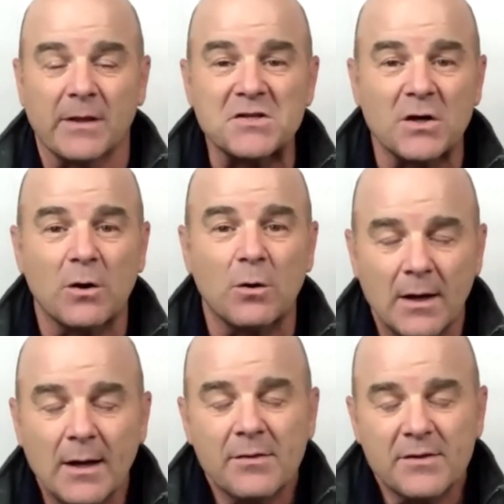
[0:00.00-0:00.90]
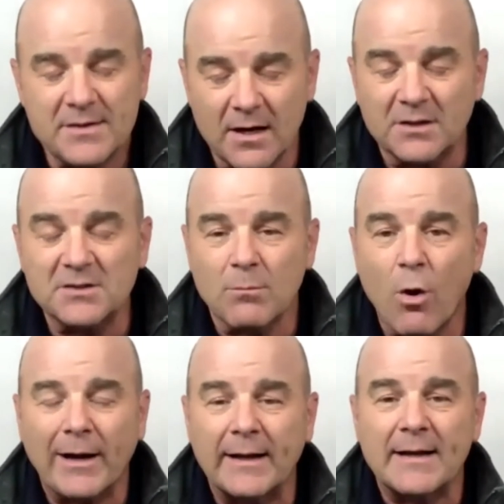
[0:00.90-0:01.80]
So sales and
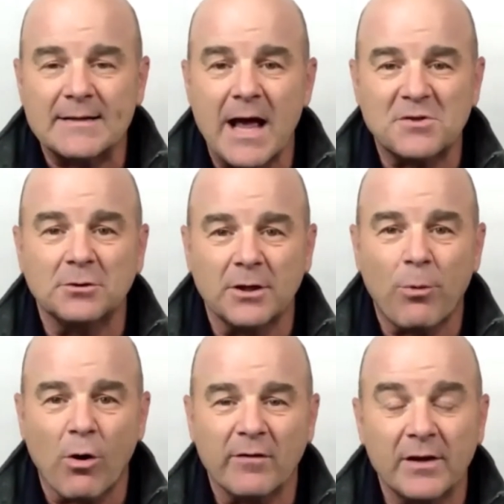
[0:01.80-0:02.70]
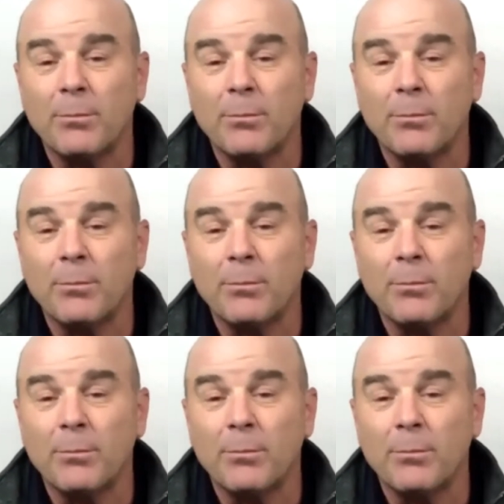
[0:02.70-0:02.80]
marketing is absolutely part of it,